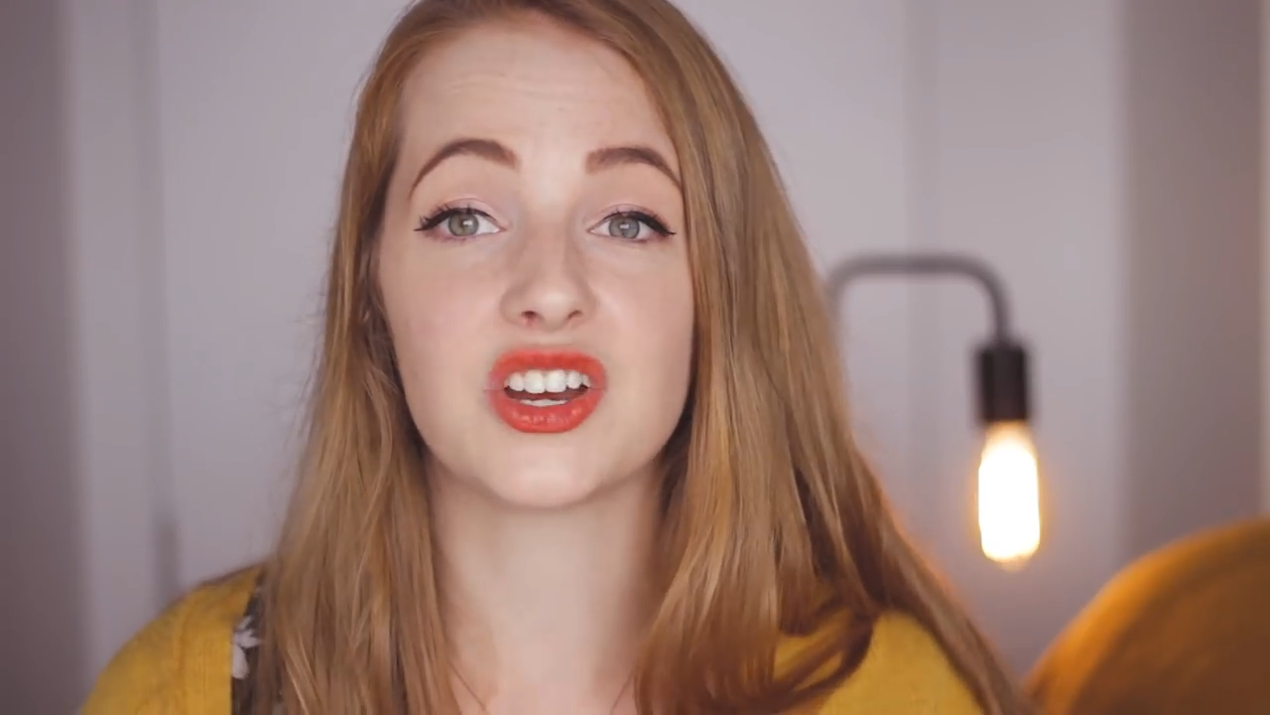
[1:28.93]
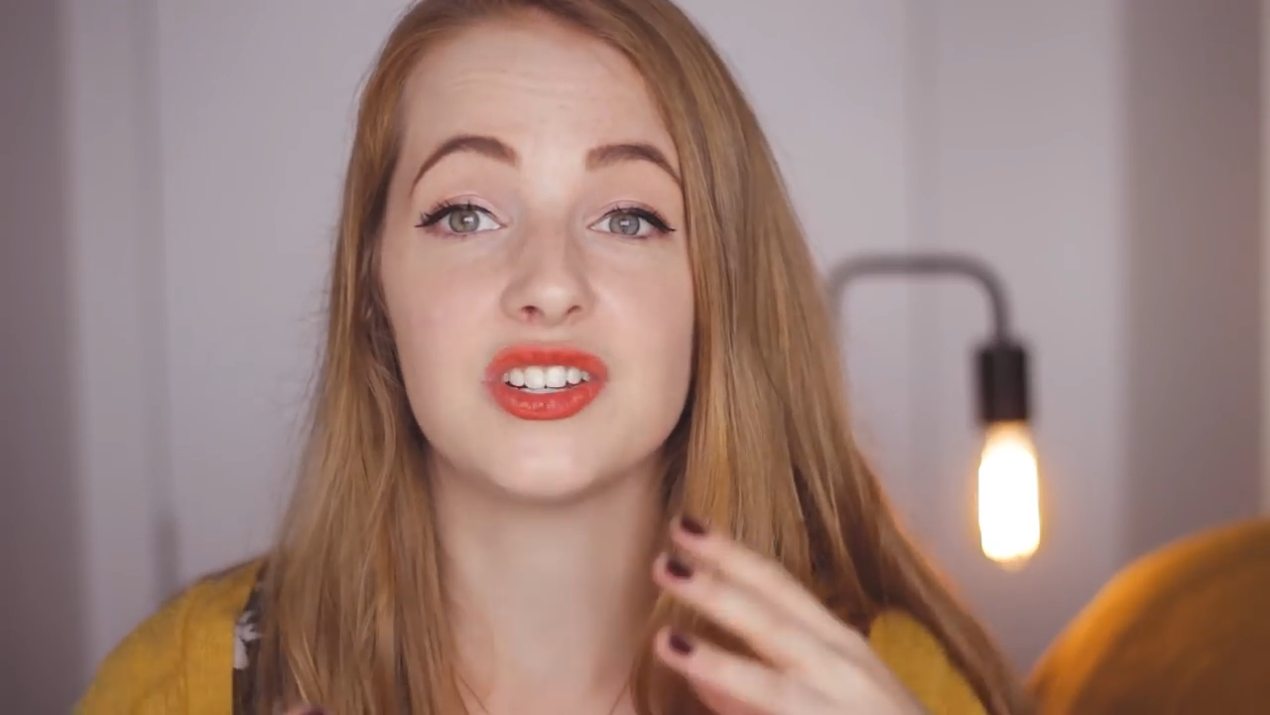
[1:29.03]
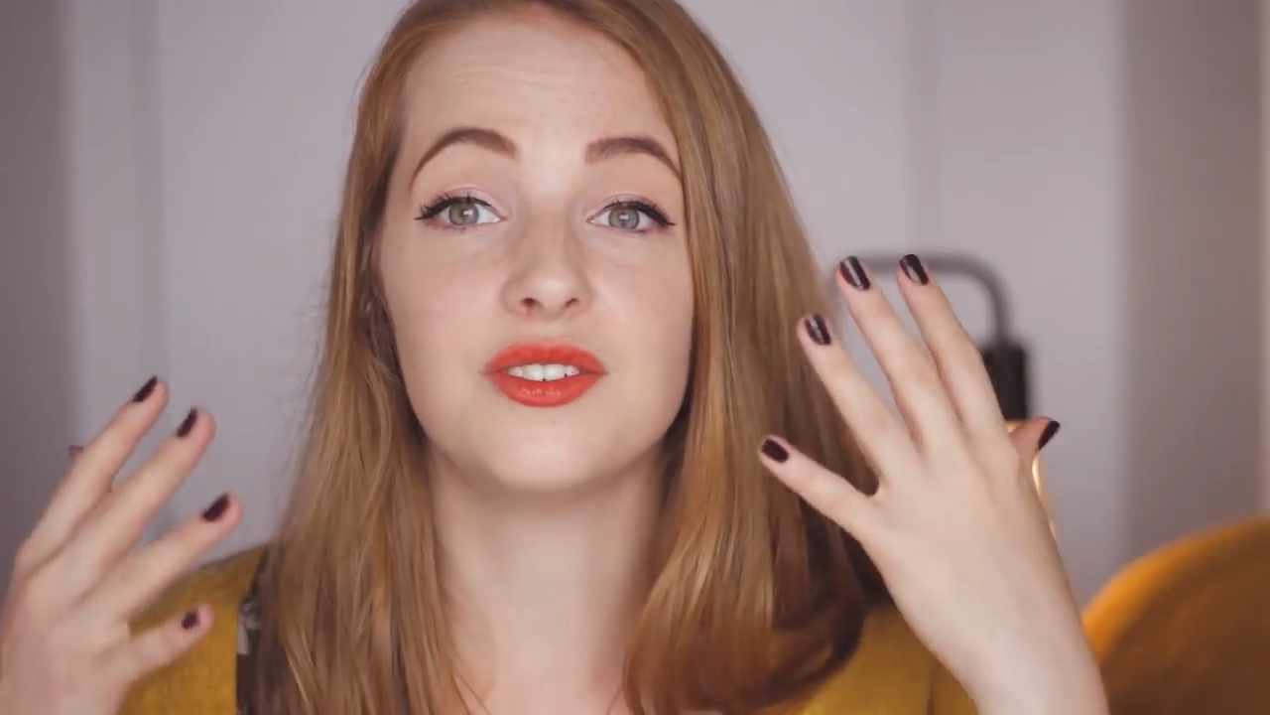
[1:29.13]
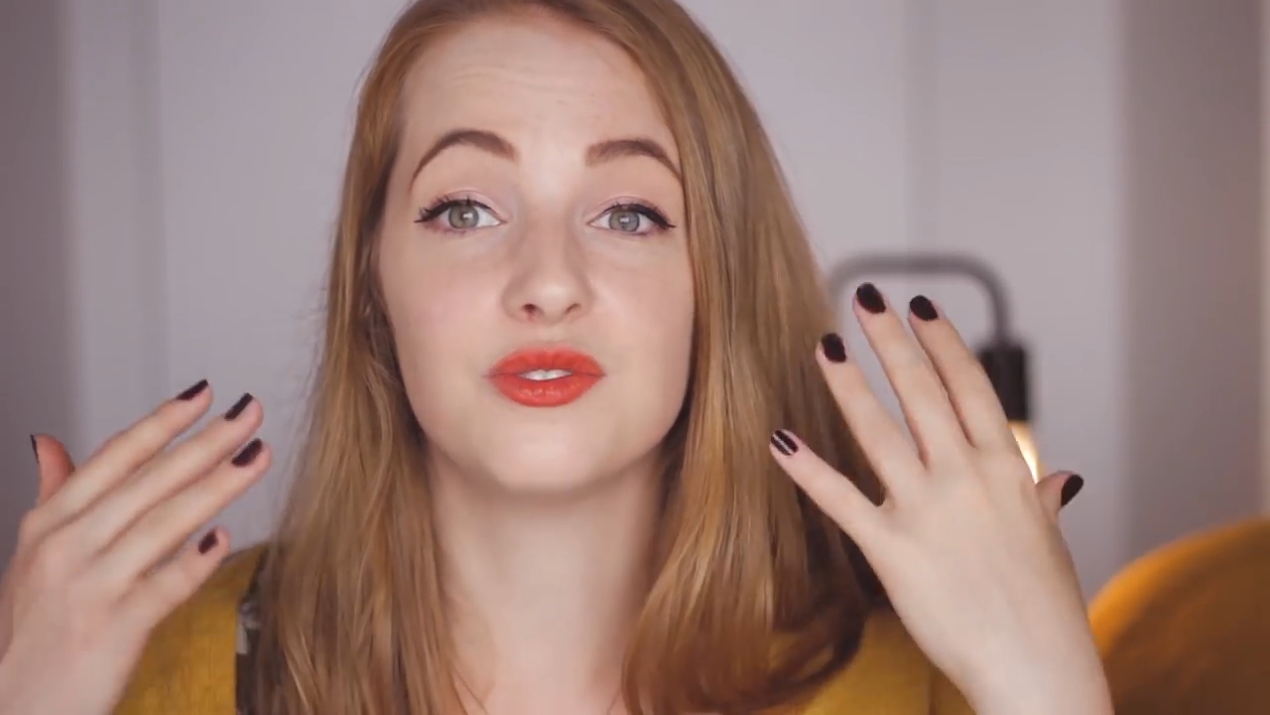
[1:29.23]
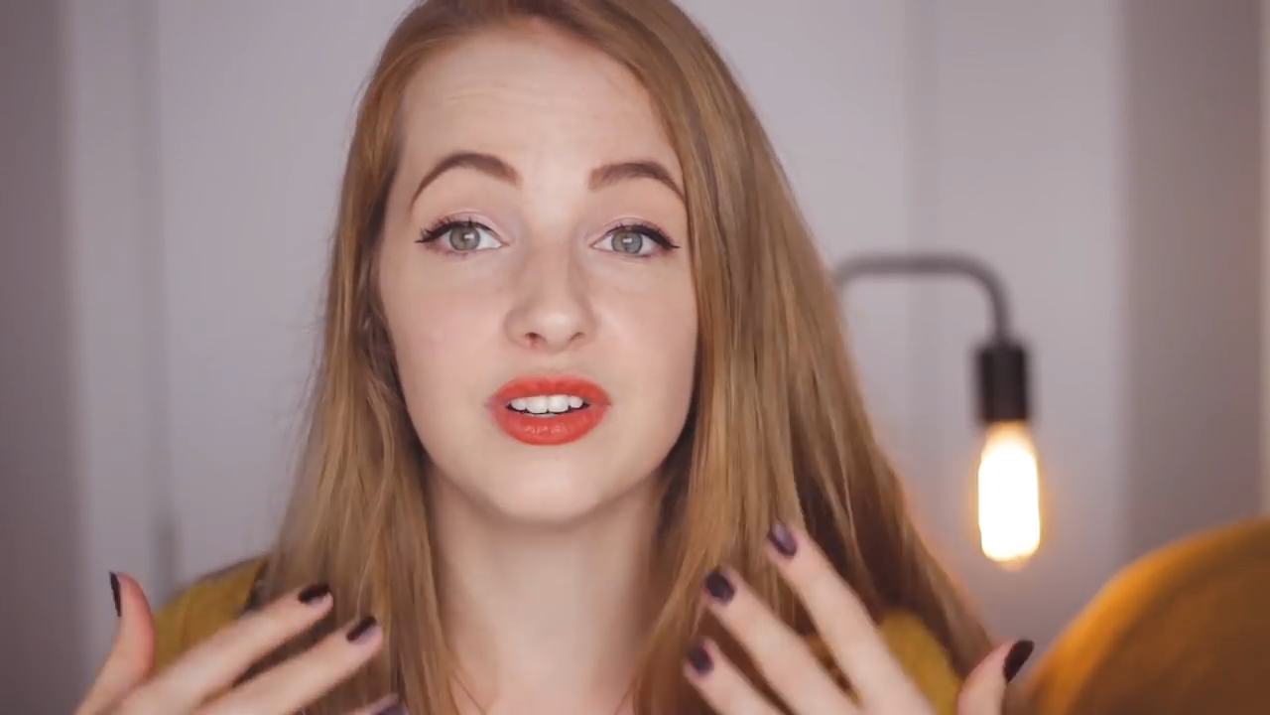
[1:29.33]

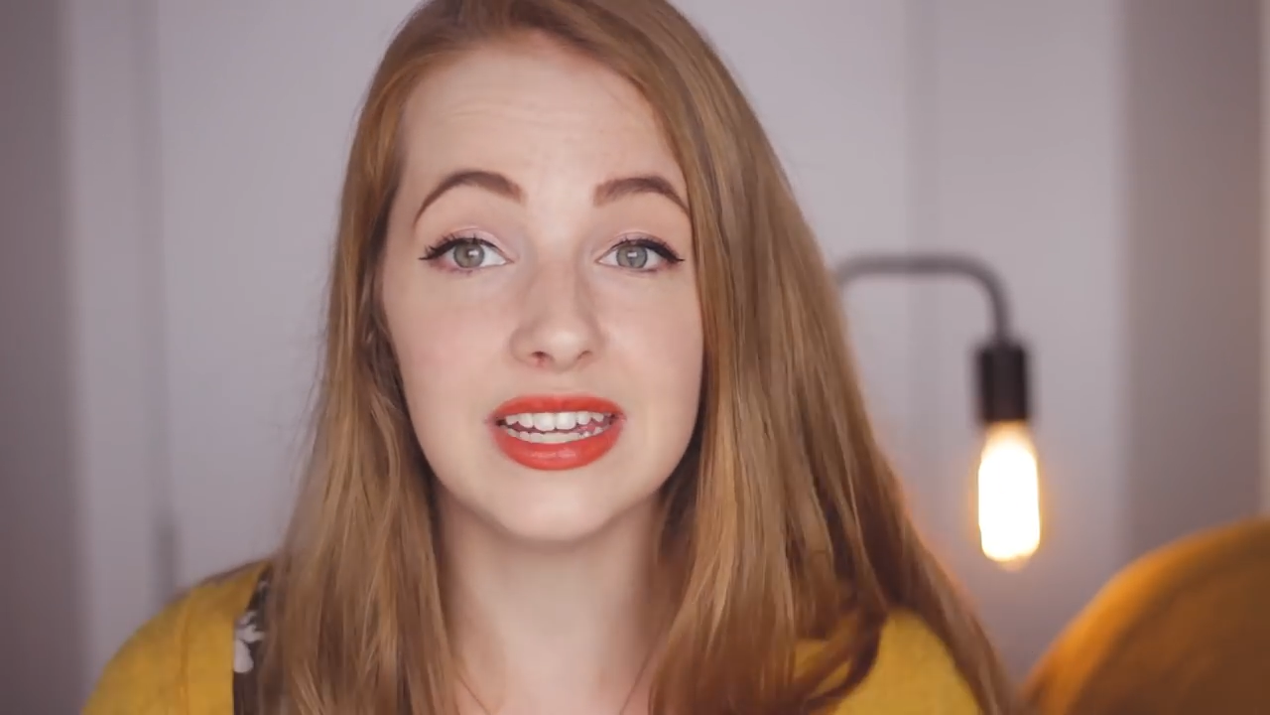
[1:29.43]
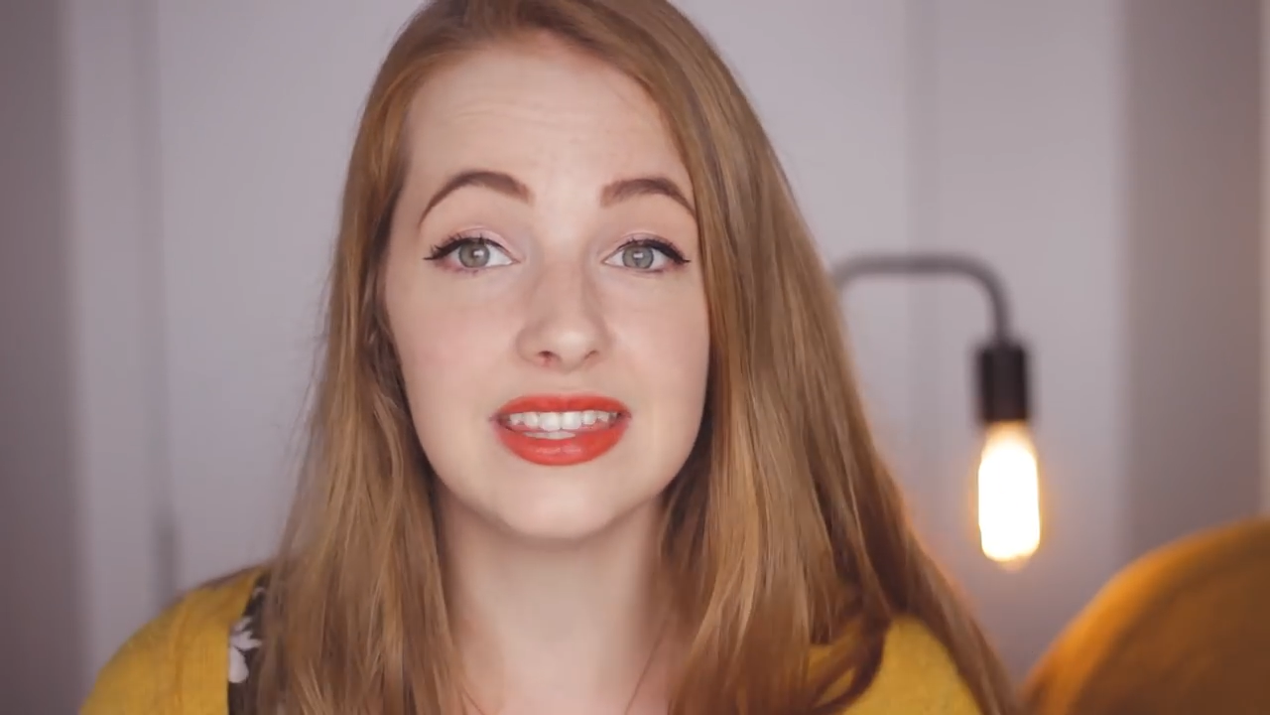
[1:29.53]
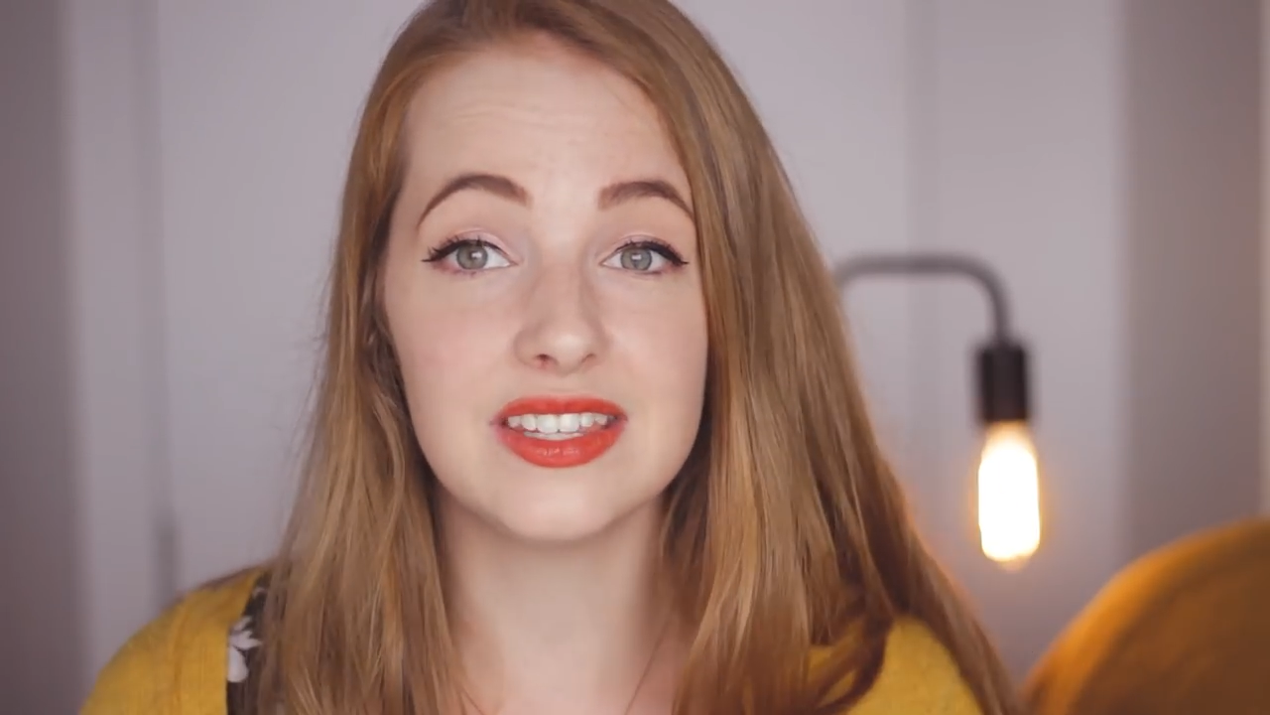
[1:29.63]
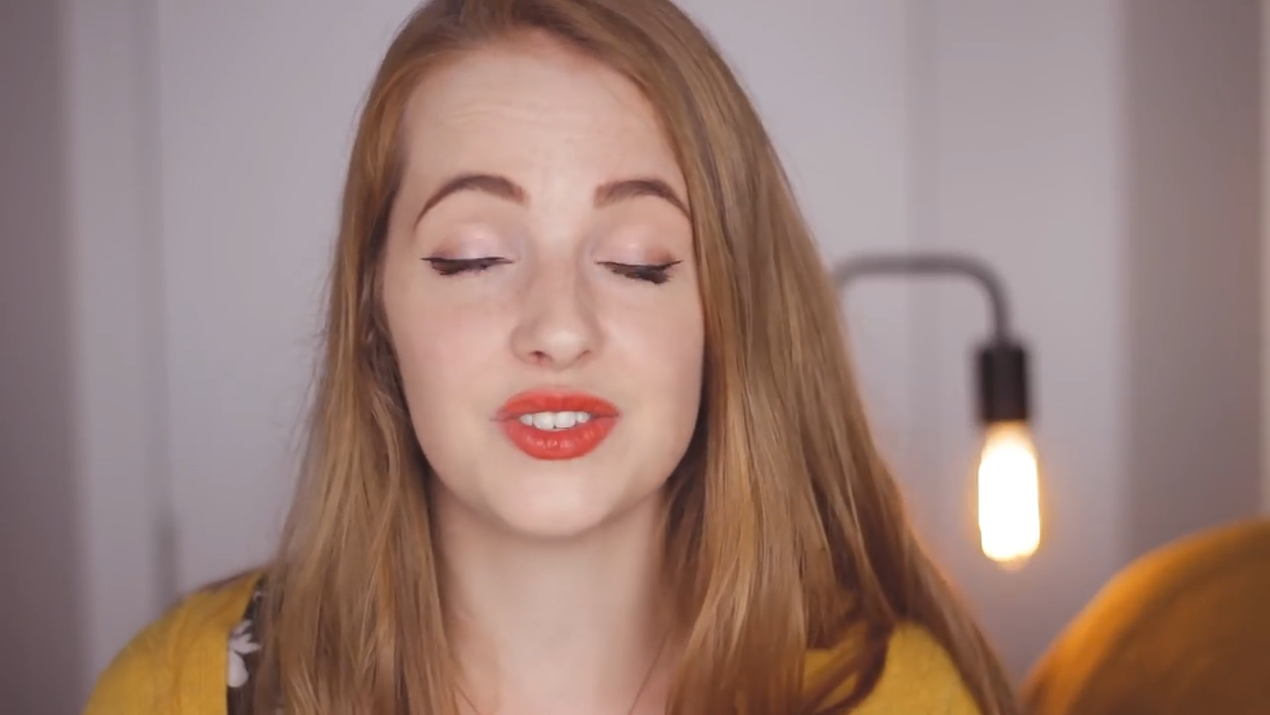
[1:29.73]
actually read